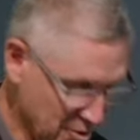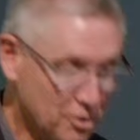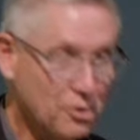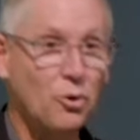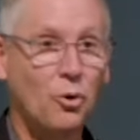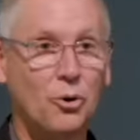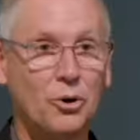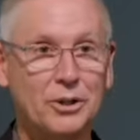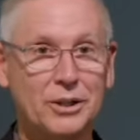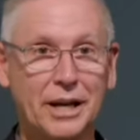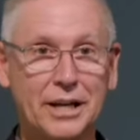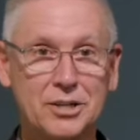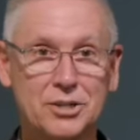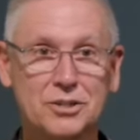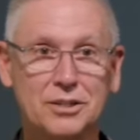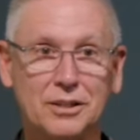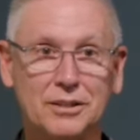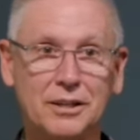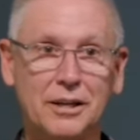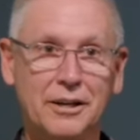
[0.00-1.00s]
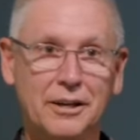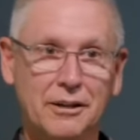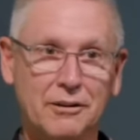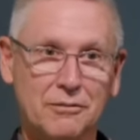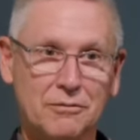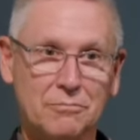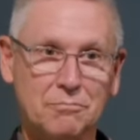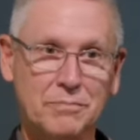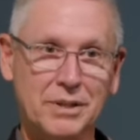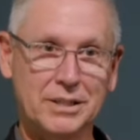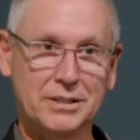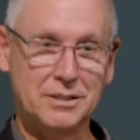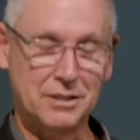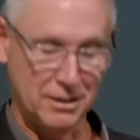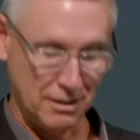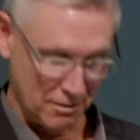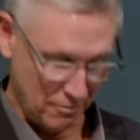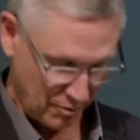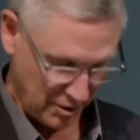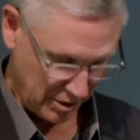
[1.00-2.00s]
correlation
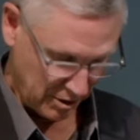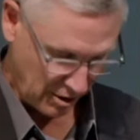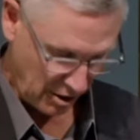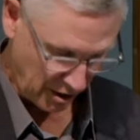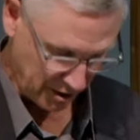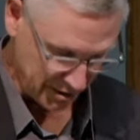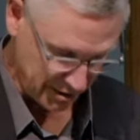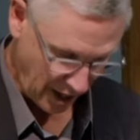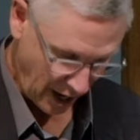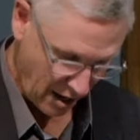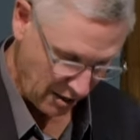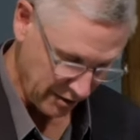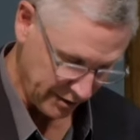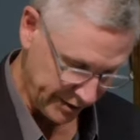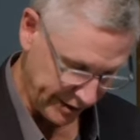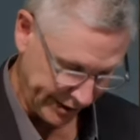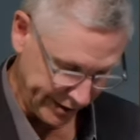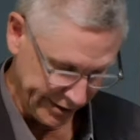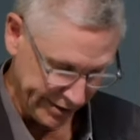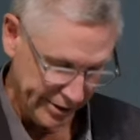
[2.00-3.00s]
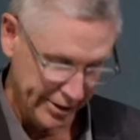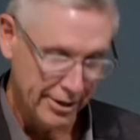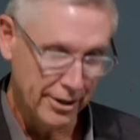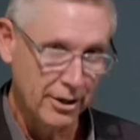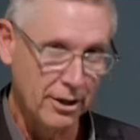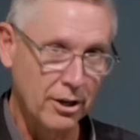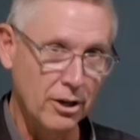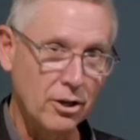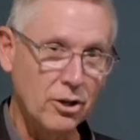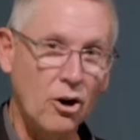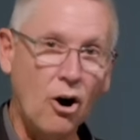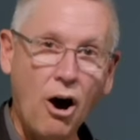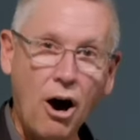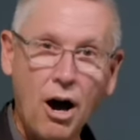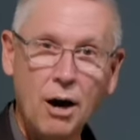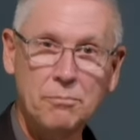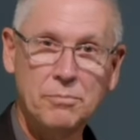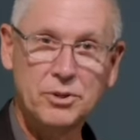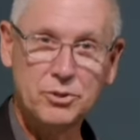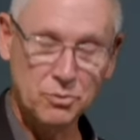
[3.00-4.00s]
mixing with causality.
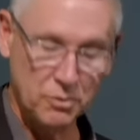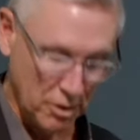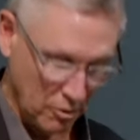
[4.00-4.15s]
Caught between